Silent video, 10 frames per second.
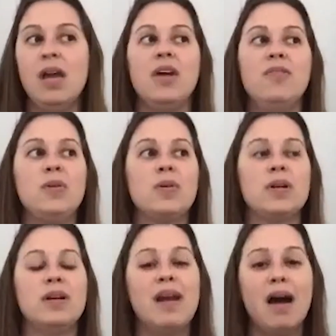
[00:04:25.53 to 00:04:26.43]
If you are
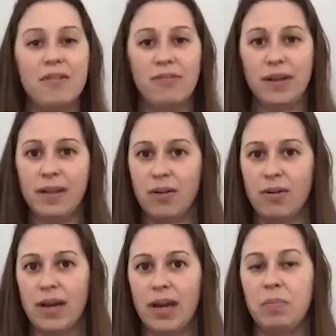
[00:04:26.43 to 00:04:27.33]
not feeling
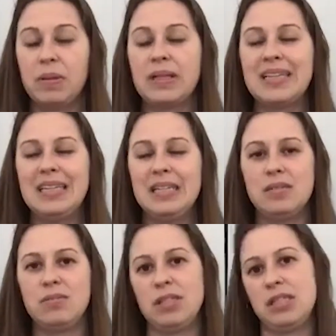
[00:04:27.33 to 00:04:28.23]
okay,
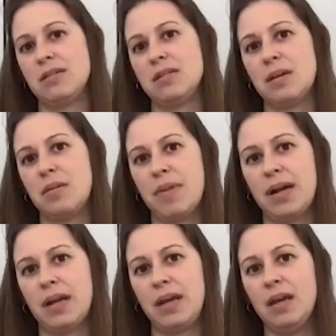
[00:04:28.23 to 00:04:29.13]
please reach out to
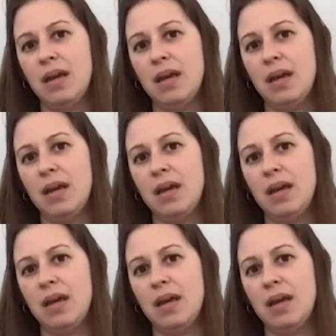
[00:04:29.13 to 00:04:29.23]
somebody